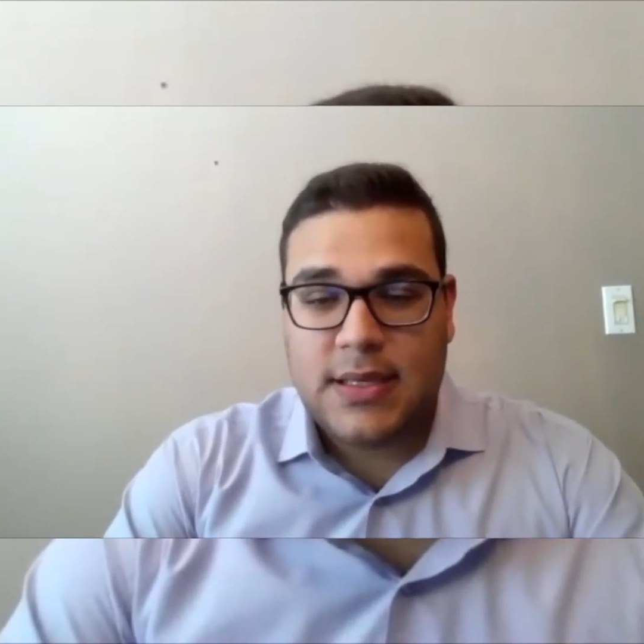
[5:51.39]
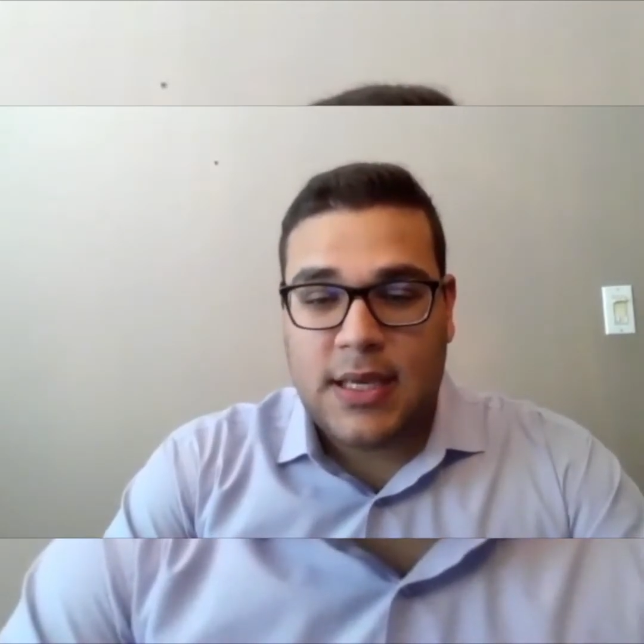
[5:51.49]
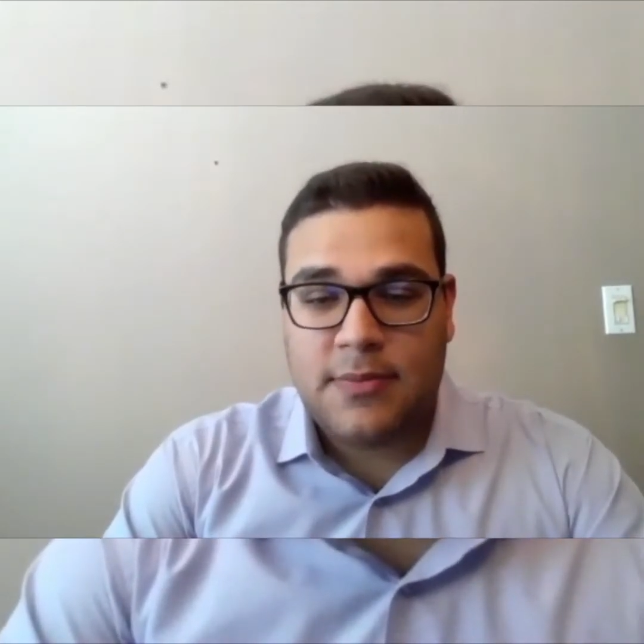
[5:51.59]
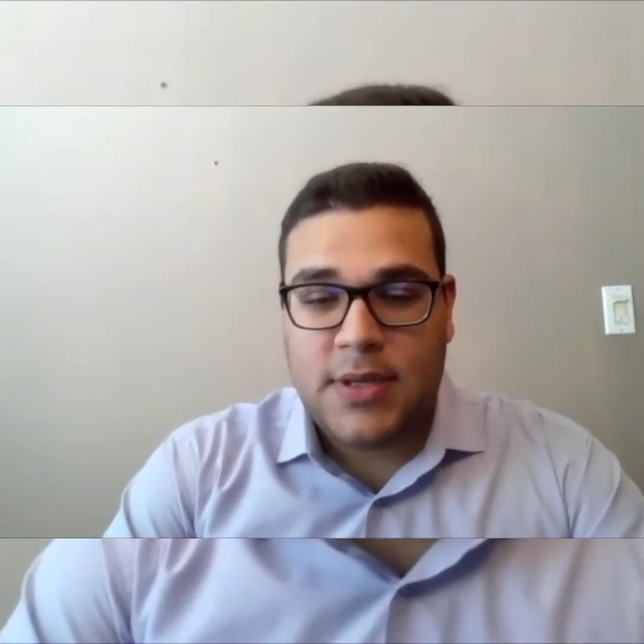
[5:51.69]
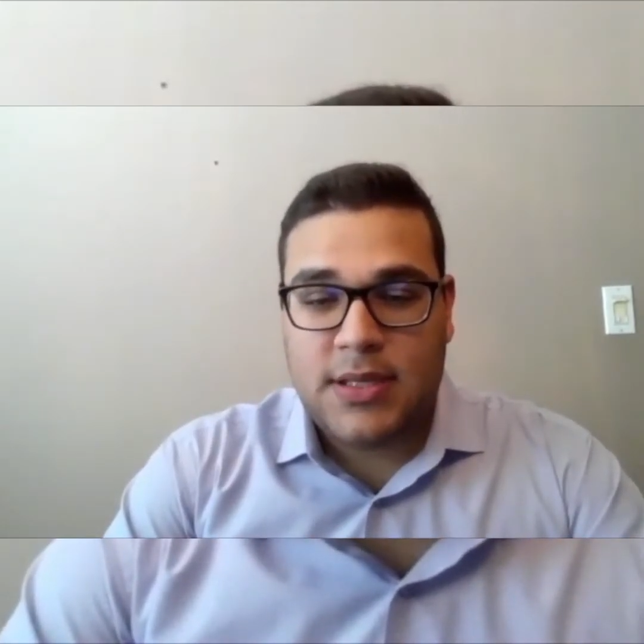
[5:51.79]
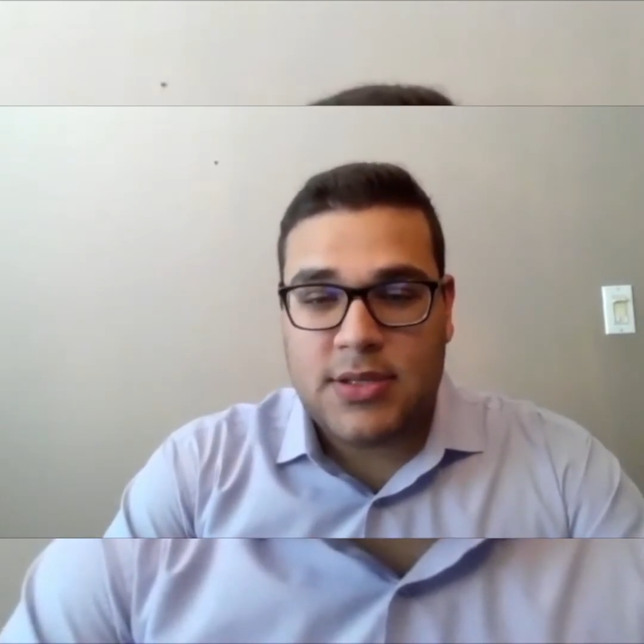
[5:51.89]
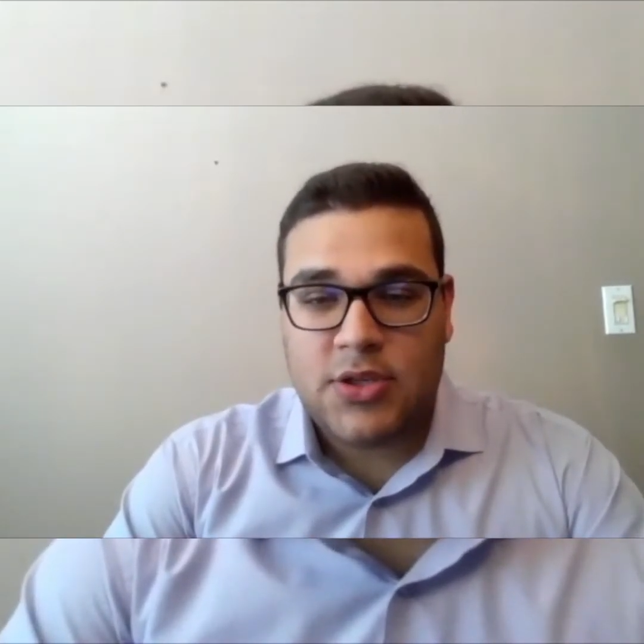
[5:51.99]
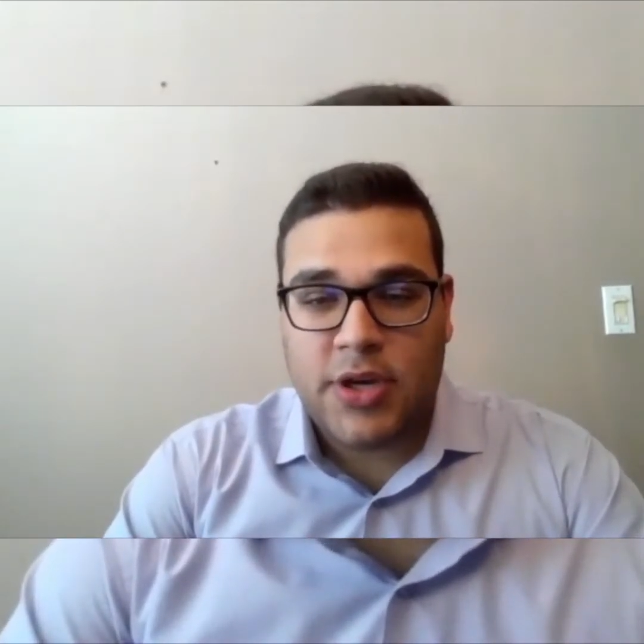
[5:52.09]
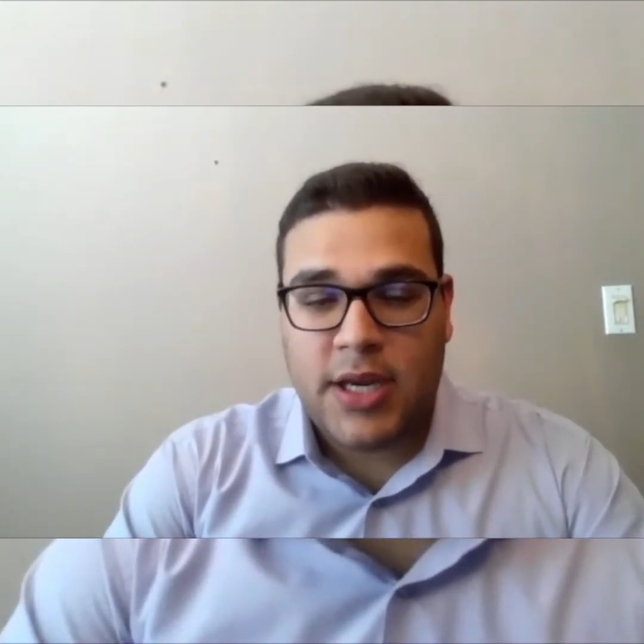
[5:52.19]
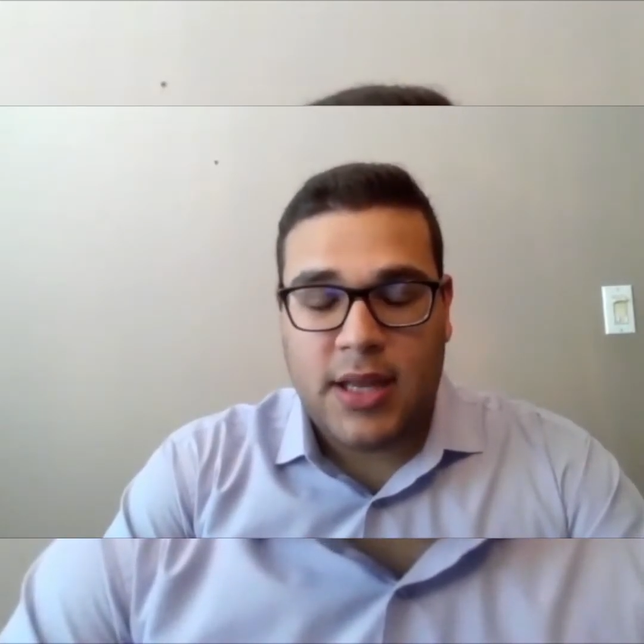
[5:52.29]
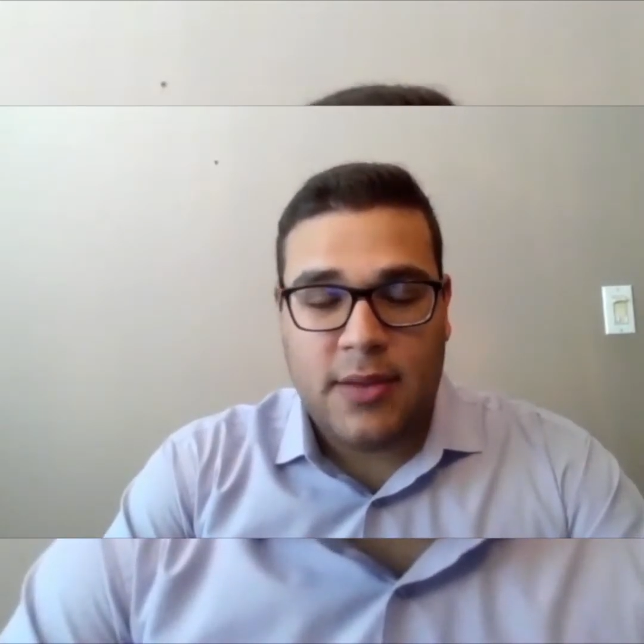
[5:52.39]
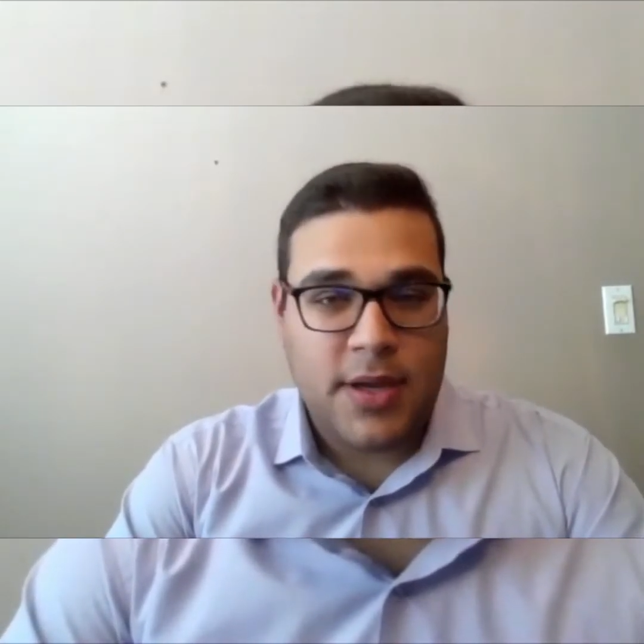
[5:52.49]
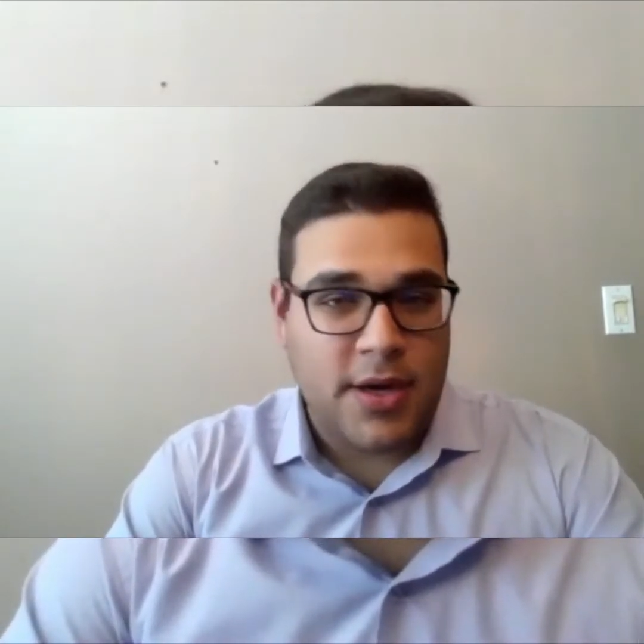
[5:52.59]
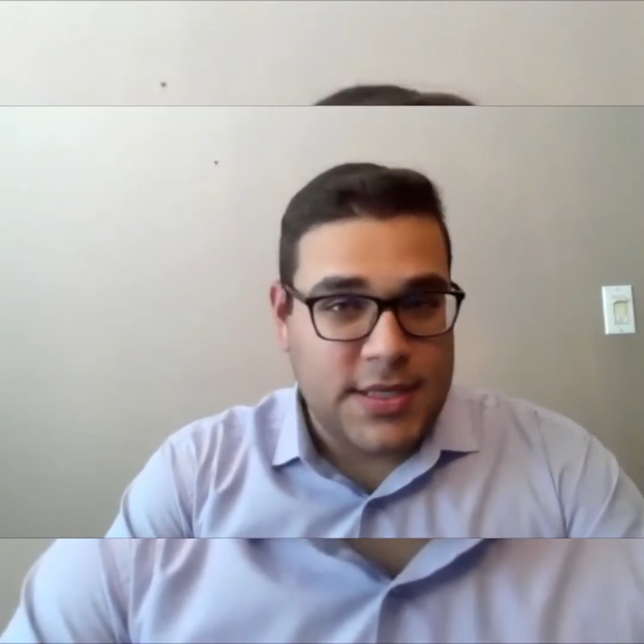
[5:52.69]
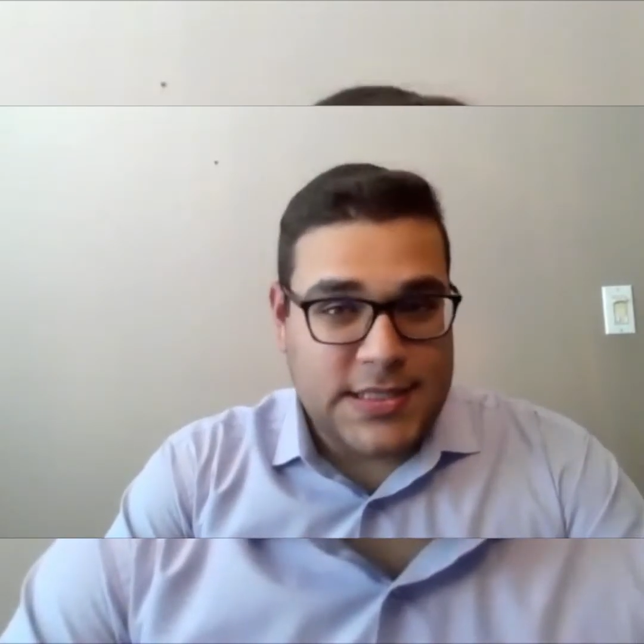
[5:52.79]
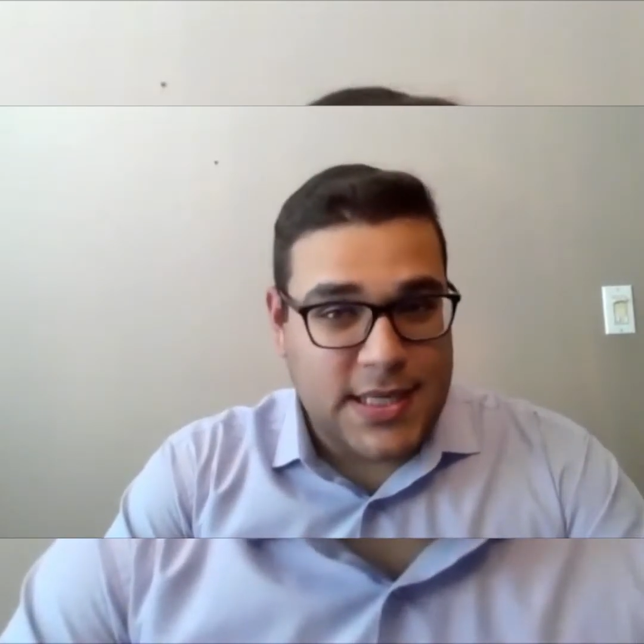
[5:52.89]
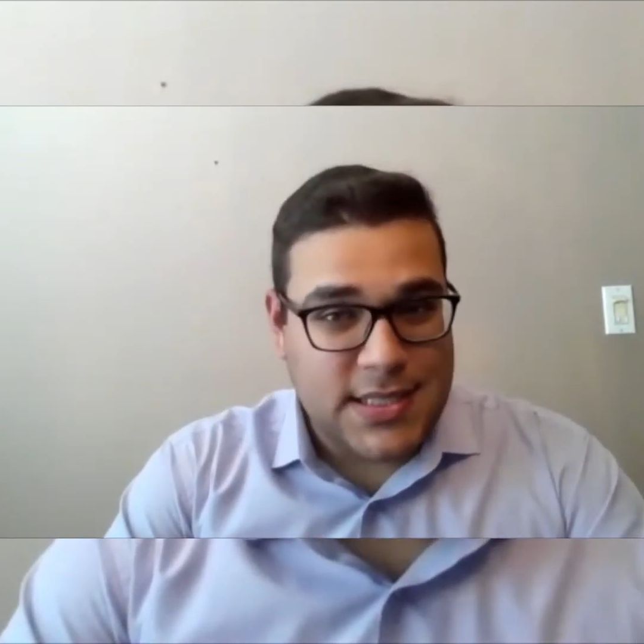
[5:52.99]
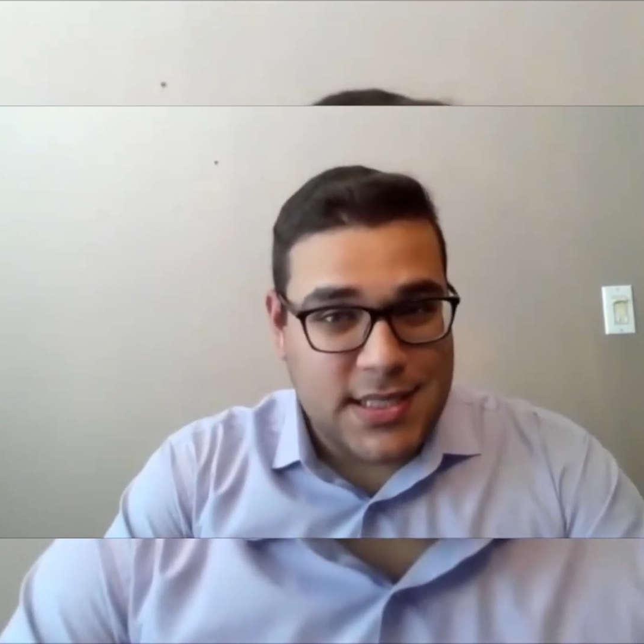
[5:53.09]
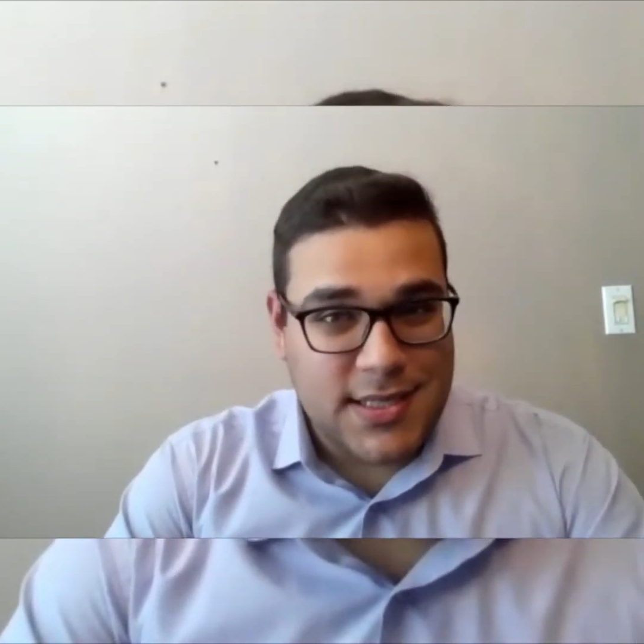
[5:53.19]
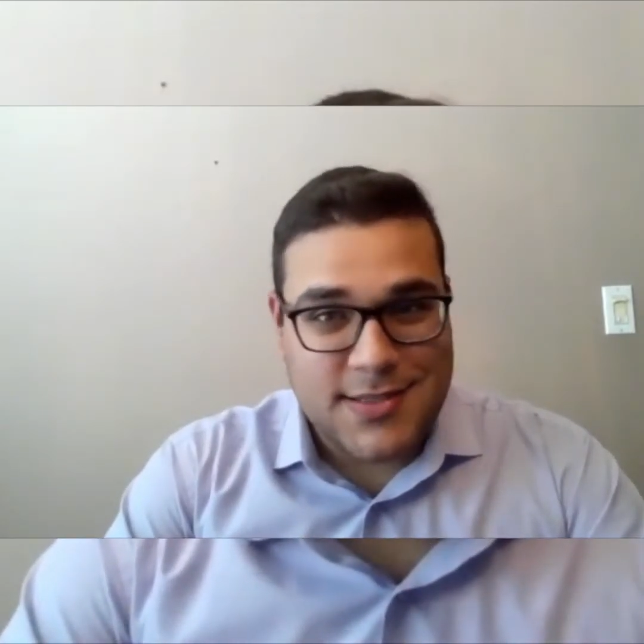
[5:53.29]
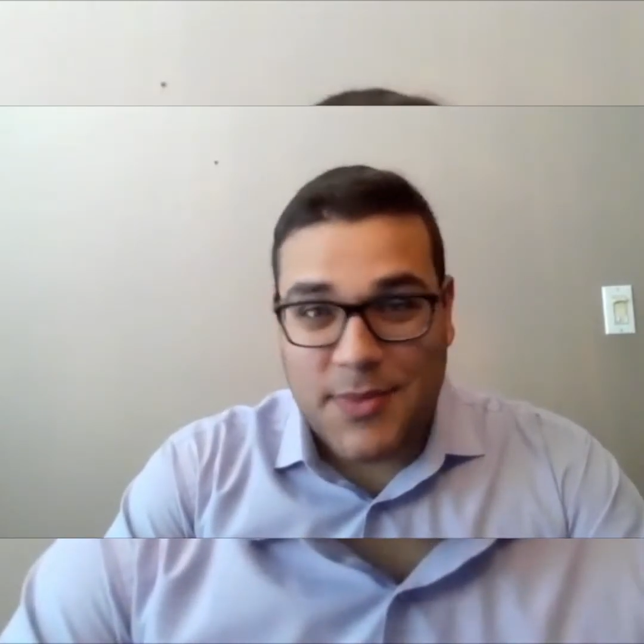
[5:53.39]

it means you're getting the bare necessities